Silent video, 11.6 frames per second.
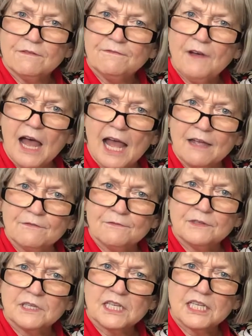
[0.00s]
5,
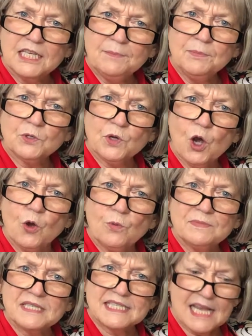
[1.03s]
keep your home
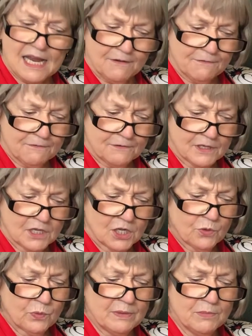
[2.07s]
safe.
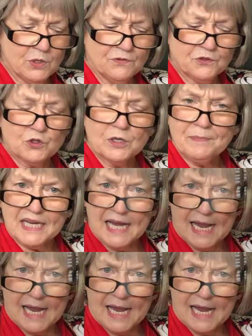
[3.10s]
Remove tripping